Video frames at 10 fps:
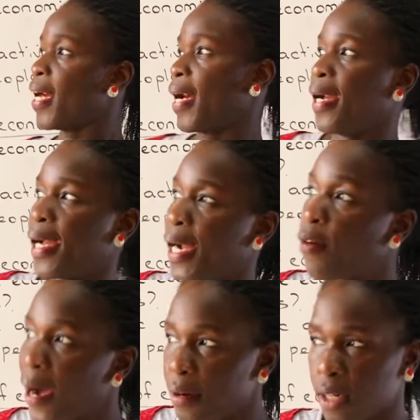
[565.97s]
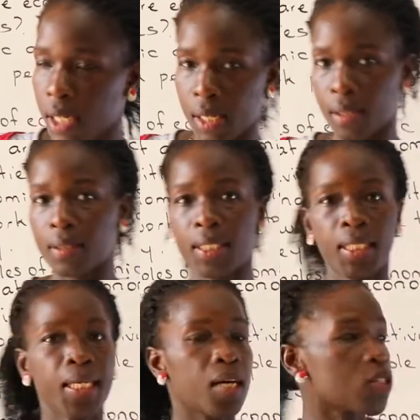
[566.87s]
the quarry. They
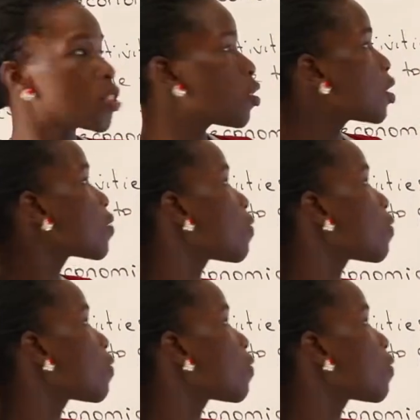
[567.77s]
dig out stones